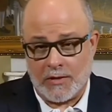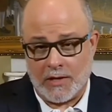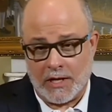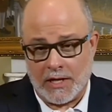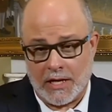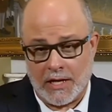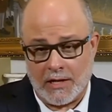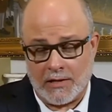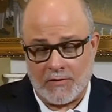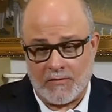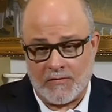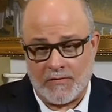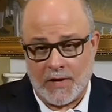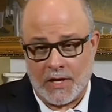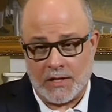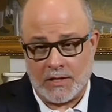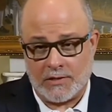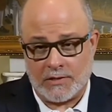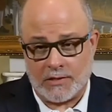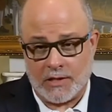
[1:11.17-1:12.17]
that can't
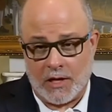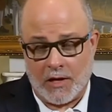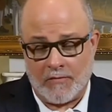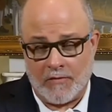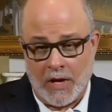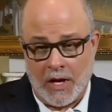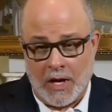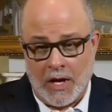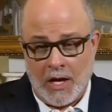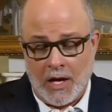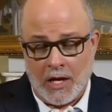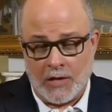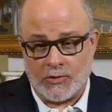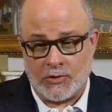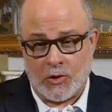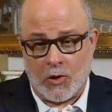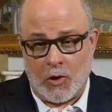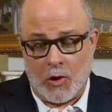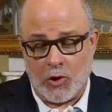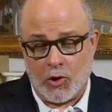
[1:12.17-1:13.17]
defend itself. It's
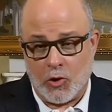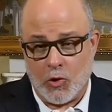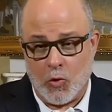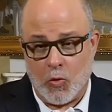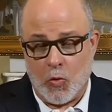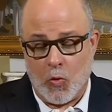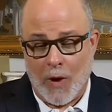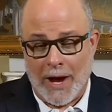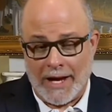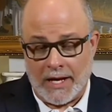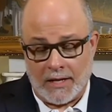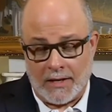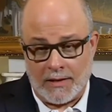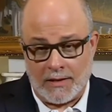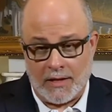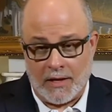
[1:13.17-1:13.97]
called Kuwait.